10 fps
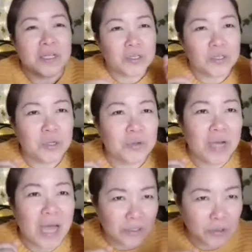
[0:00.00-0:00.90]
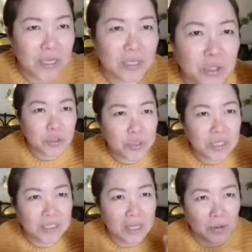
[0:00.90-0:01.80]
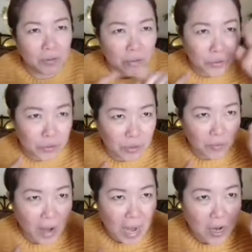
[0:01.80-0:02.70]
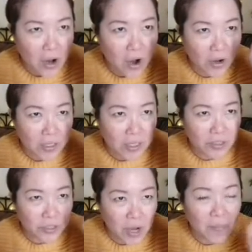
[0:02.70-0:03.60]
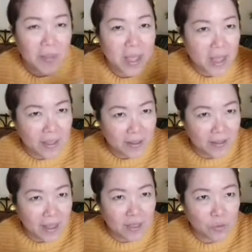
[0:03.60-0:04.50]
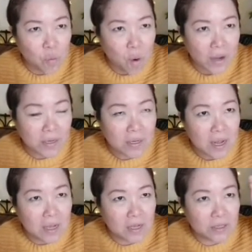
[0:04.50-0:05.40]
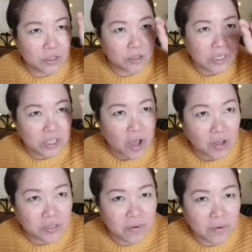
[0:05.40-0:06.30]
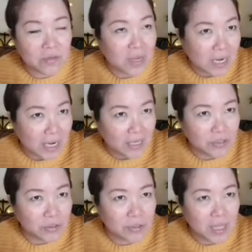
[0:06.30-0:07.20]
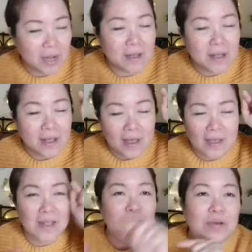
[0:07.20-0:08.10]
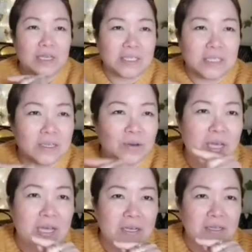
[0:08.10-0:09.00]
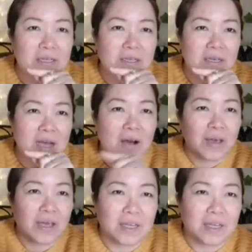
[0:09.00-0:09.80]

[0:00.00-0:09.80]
So guys, you can do this now. Go to the right hand corner on top, and then there is one 3 dots, right? You can click onto that, and then you can see, okay, how can I